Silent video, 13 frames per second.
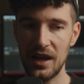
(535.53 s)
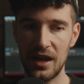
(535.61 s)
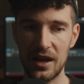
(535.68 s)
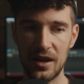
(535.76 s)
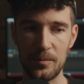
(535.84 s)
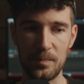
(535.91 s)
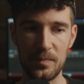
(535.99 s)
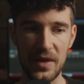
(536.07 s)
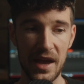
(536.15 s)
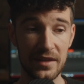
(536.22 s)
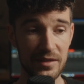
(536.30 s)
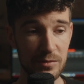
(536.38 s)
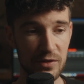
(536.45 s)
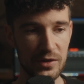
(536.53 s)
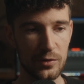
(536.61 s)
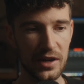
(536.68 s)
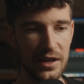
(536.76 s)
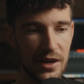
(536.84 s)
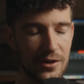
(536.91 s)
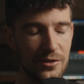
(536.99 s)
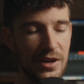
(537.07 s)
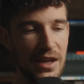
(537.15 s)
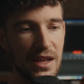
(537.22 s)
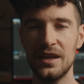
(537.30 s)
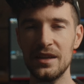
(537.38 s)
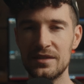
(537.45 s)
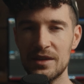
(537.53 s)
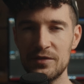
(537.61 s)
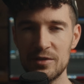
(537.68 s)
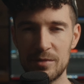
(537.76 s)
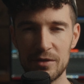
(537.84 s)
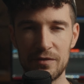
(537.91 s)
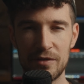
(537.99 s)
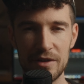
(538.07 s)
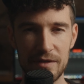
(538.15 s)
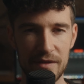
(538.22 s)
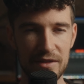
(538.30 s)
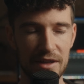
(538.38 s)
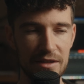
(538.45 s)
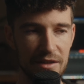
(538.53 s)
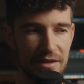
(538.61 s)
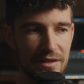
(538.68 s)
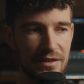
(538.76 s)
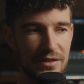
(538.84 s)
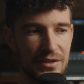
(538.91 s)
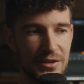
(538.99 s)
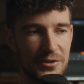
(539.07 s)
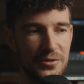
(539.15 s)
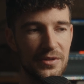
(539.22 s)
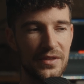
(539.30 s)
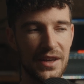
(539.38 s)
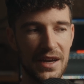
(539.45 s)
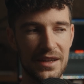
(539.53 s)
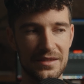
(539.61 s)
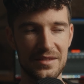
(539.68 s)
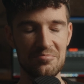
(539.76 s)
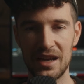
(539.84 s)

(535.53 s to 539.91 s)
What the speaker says: as I'm using right now, it saves you about $45, so that